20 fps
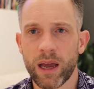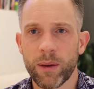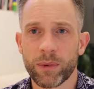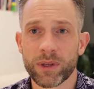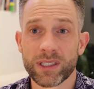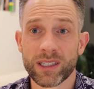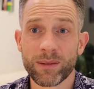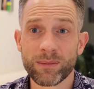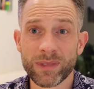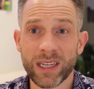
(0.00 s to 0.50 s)

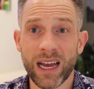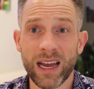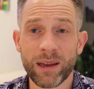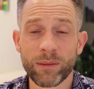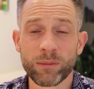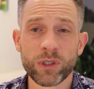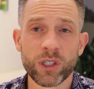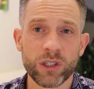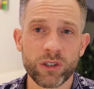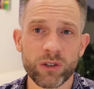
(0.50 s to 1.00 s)
But
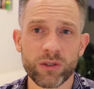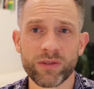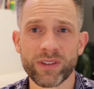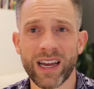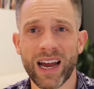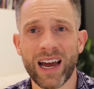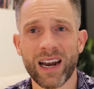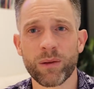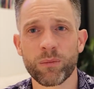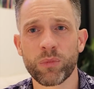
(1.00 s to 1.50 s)
sometimes you've
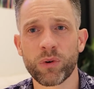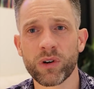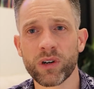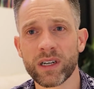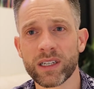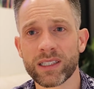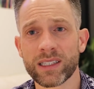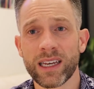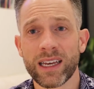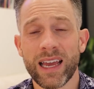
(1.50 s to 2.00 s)
got to
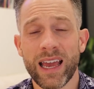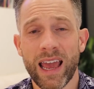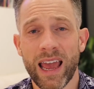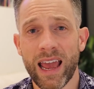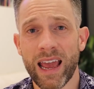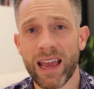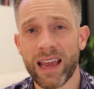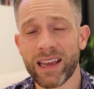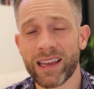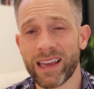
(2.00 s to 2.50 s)
put
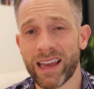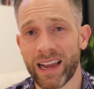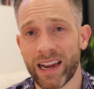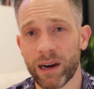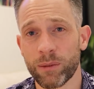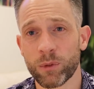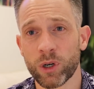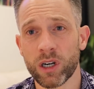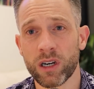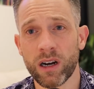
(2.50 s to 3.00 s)
a
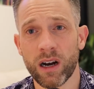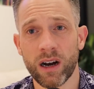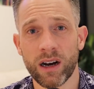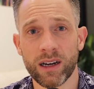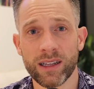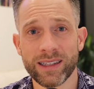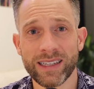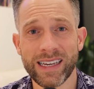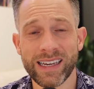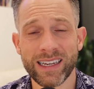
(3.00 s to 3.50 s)
camera
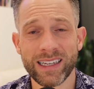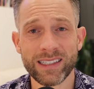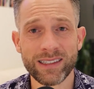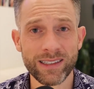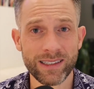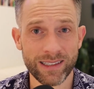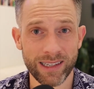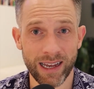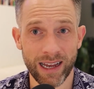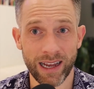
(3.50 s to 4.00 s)
on the
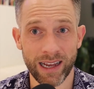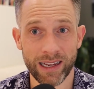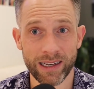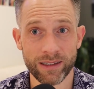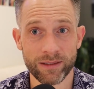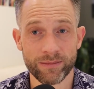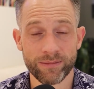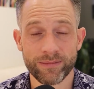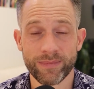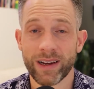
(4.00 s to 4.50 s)

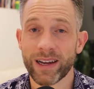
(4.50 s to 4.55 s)
inside.